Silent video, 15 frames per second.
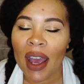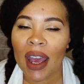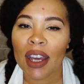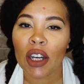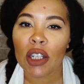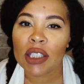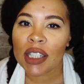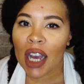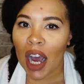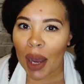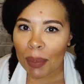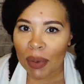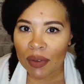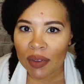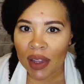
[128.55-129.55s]
And on
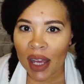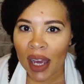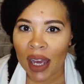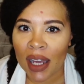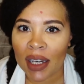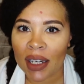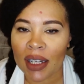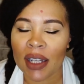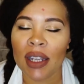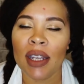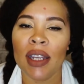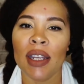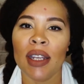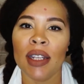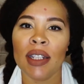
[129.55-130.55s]
top of that,
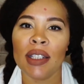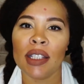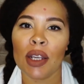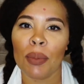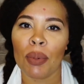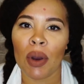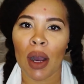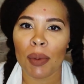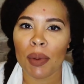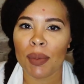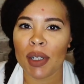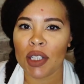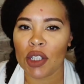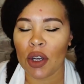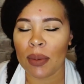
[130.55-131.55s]
it's a problem
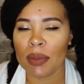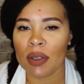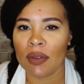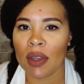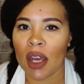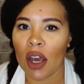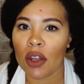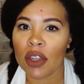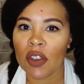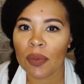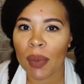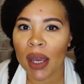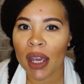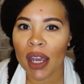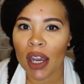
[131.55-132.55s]
in terms of the health of
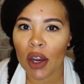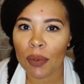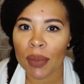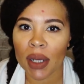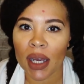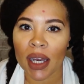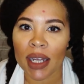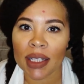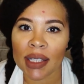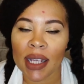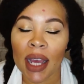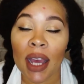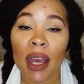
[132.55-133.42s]
my hair, because